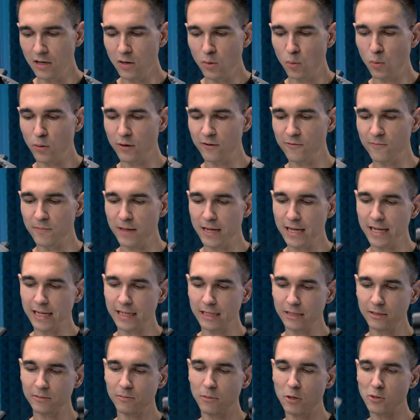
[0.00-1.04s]
one of my
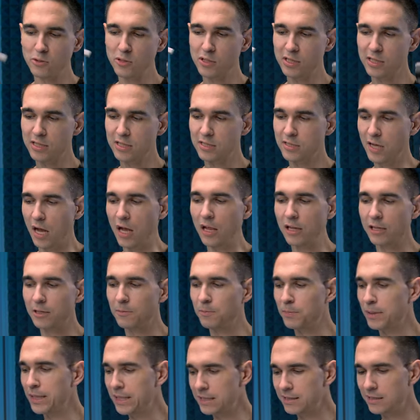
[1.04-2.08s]
most solid
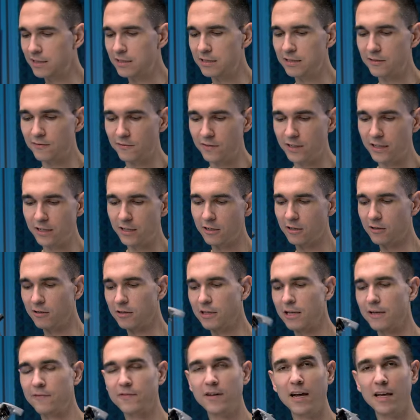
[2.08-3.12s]
pieces of gear that
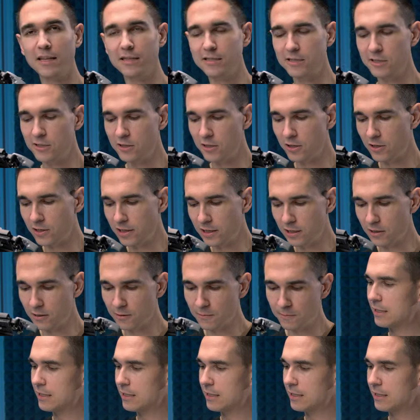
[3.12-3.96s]
I've got in the studio here.